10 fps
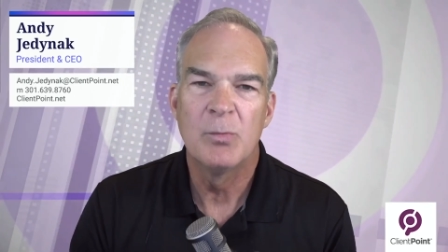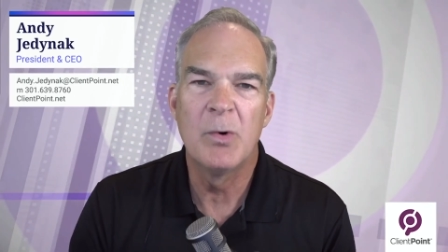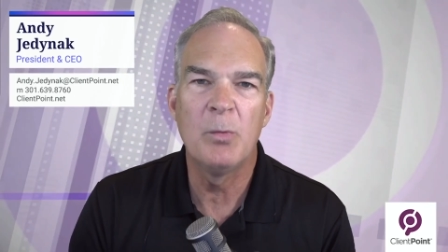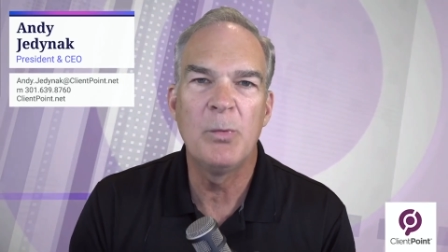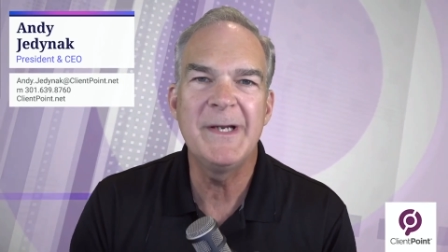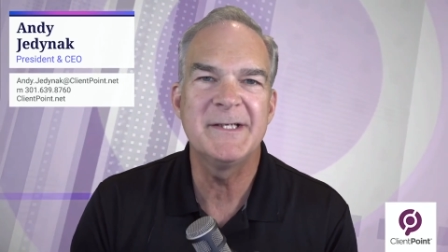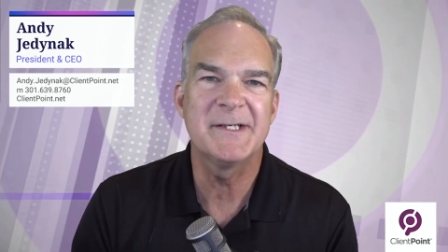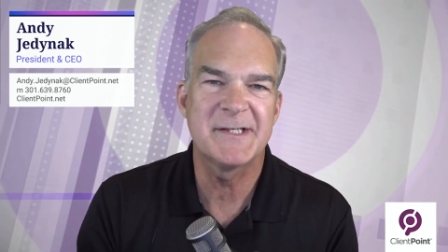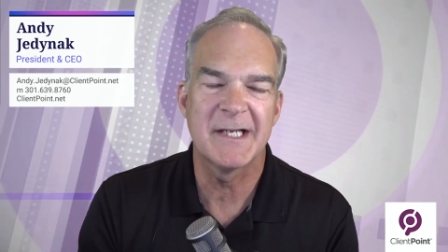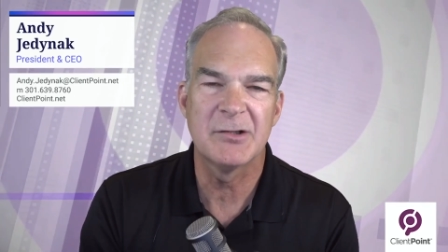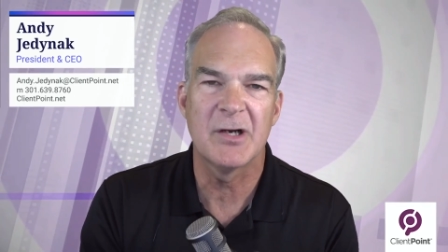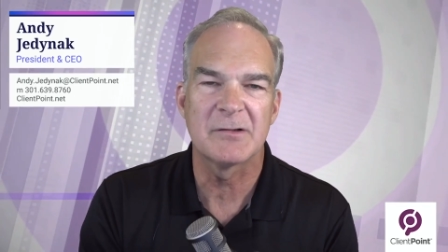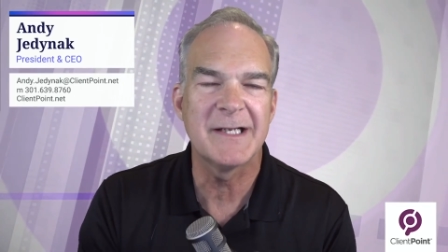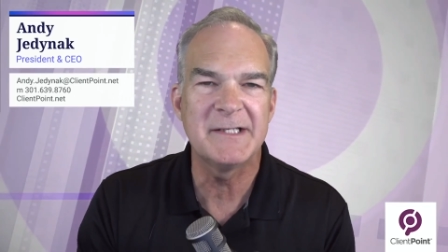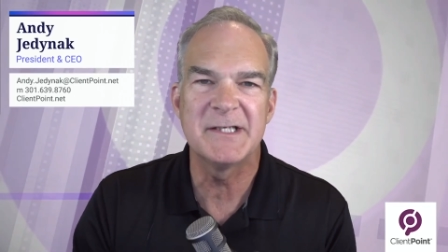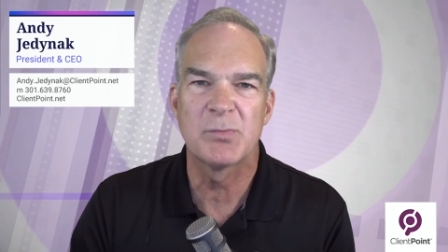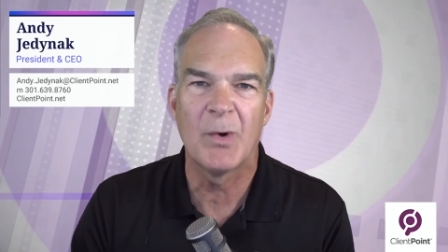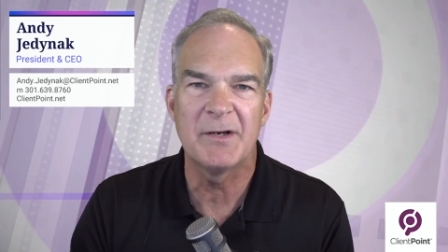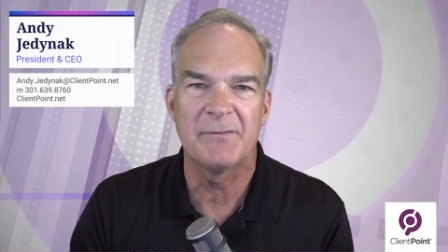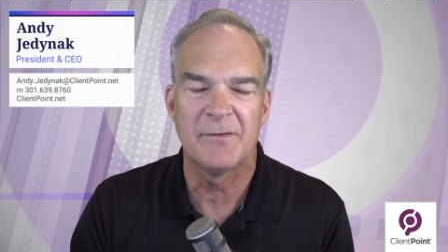Well, we just said, look, LinkedIn's
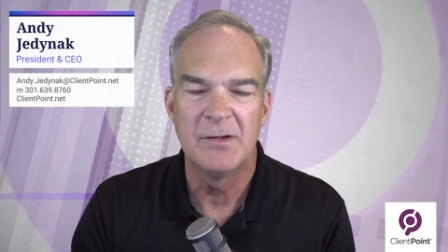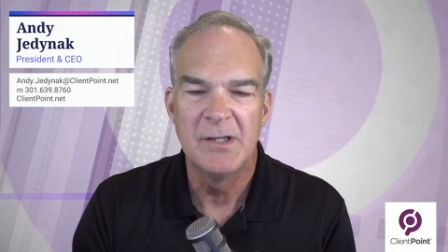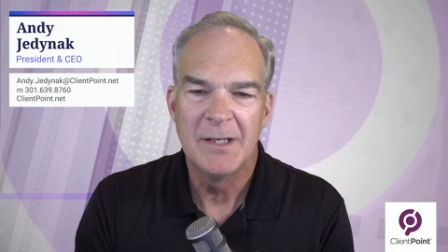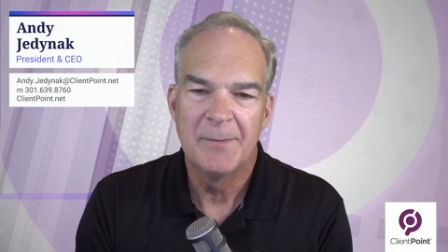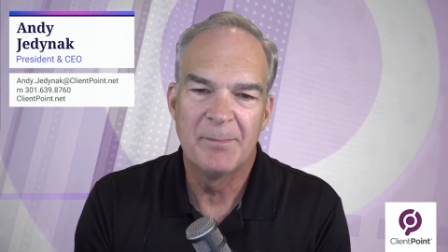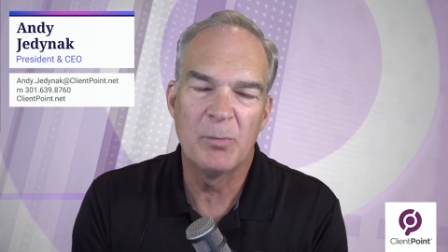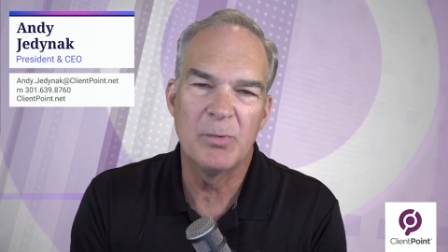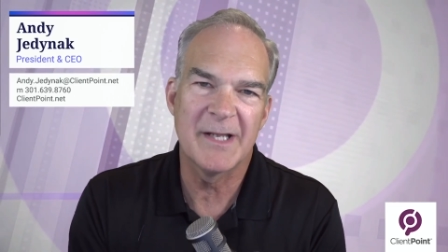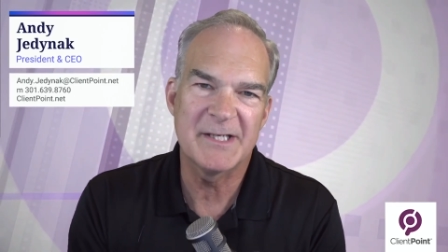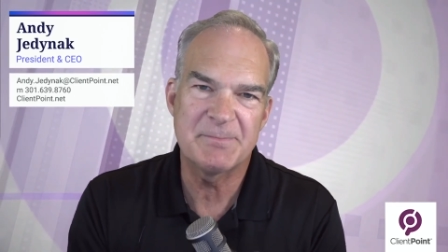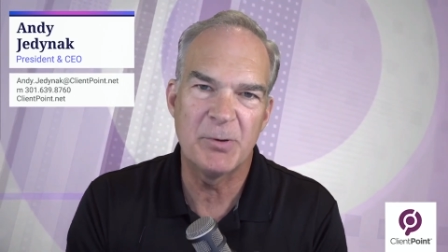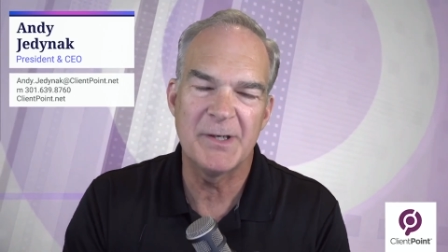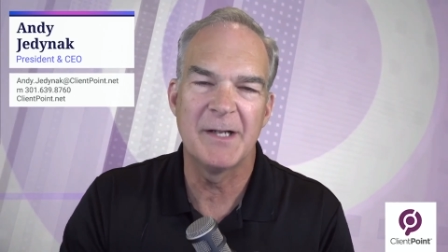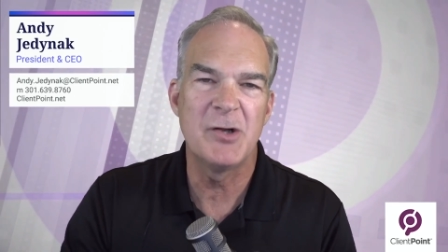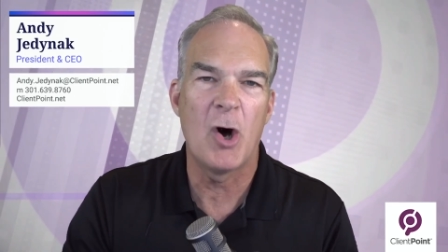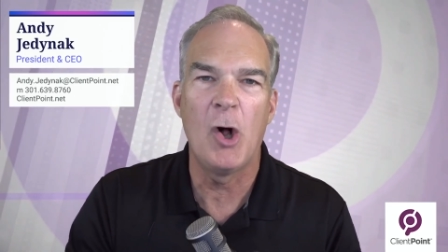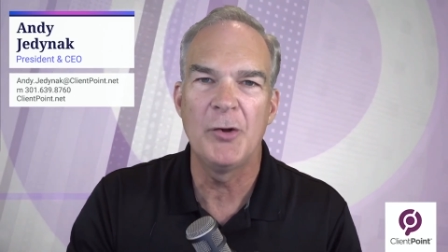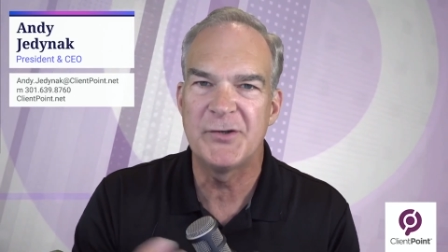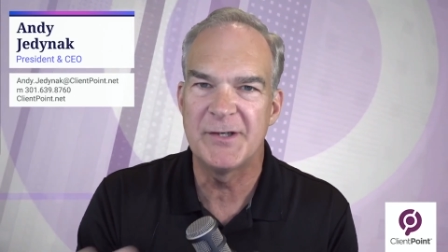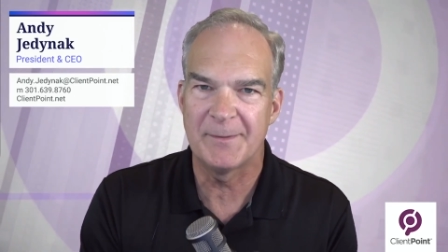wonderful, but let's put an
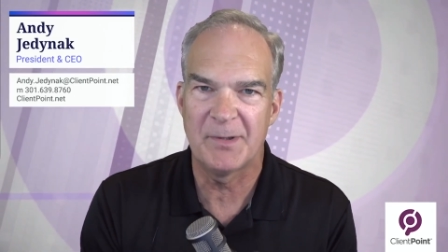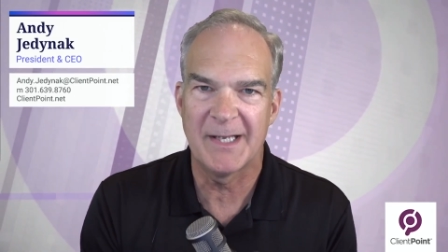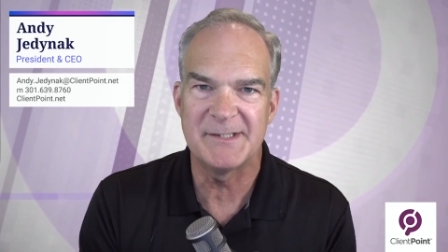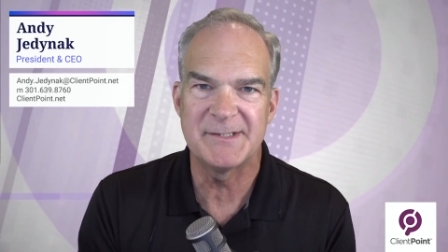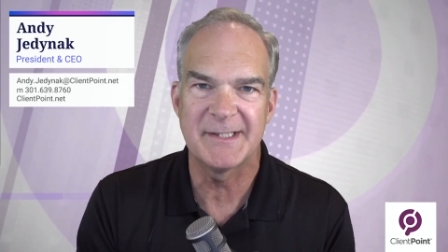alternate place